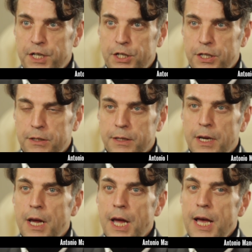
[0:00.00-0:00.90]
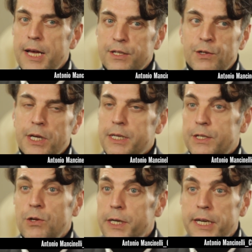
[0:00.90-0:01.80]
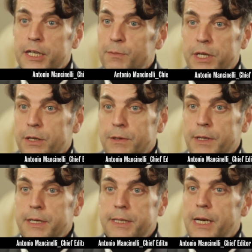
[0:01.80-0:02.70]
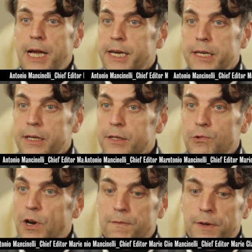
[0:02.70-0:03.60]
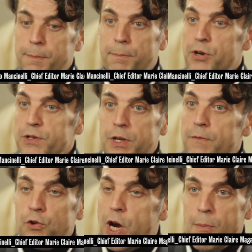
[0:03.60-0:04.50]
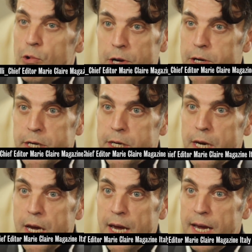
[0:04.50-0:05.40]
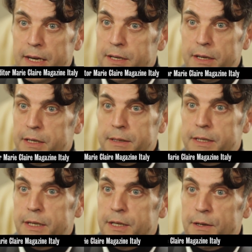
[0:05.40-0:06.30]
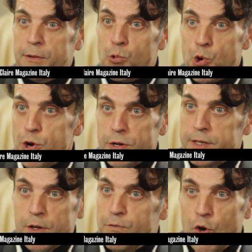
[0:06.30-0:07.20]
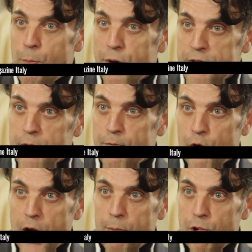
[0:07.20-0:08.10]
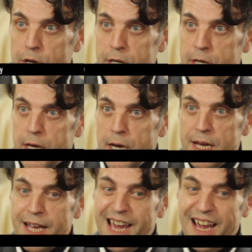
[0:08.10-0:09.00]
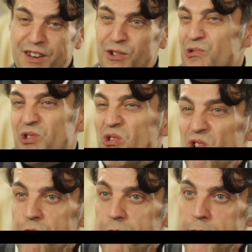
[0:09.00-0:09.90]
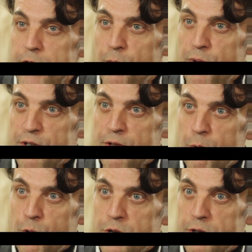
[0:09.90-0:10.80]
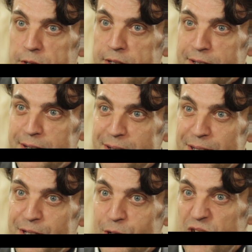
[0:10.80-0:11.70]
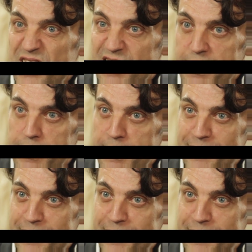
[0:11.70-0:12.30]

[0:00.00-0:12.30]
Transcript: fashion. So they are so linked because it's like to have a personal vocabulary and the words of your personal vocabulary, and you don't lose your personal word so easily.